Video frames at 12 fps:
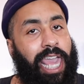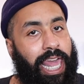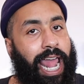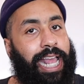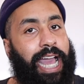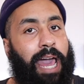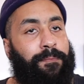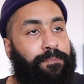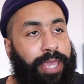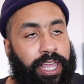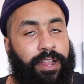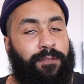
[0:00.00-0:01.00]
And I got
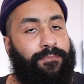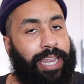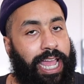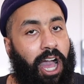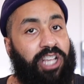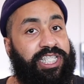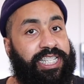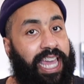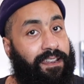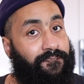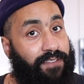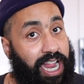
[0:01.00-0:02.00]
bigger, but I also
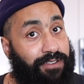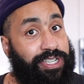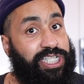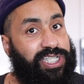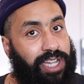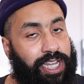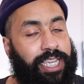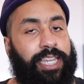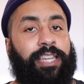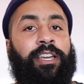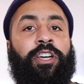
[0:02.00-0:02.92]
got very chunky.